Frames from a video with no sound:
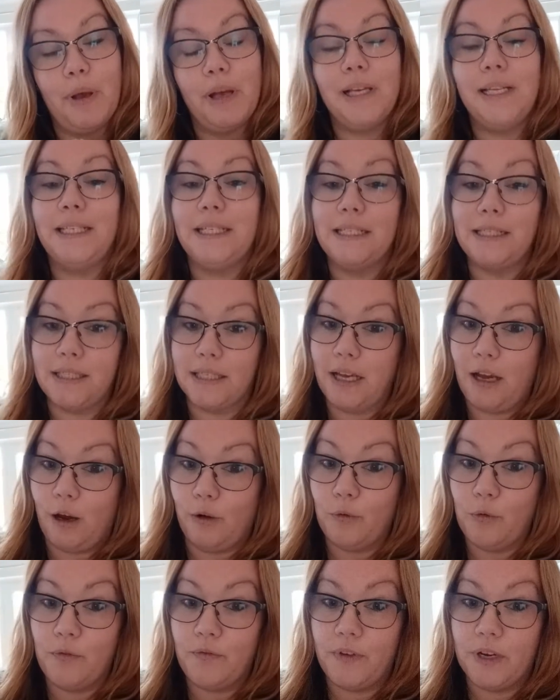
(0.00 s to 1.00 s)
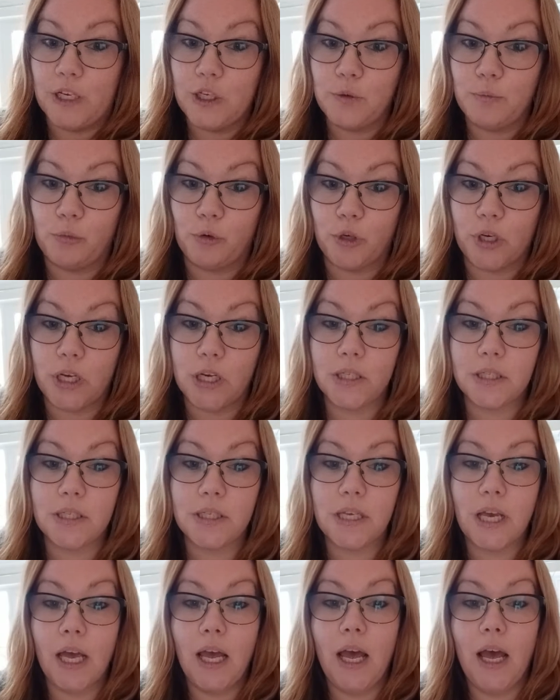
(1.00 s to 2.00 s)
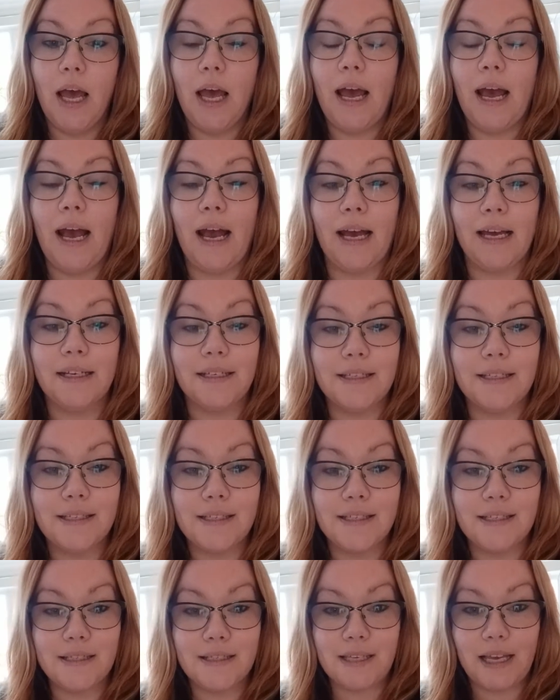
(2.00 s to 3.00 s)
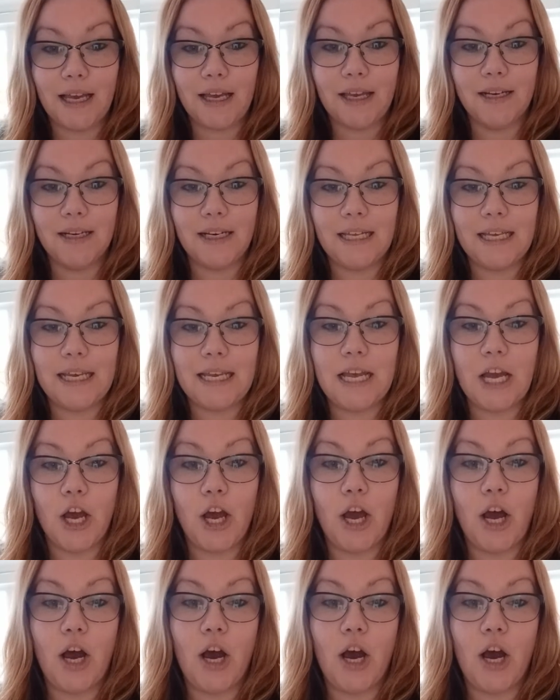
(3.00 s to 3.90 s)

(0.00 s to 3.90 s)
but at least they are all finished products. And secondly,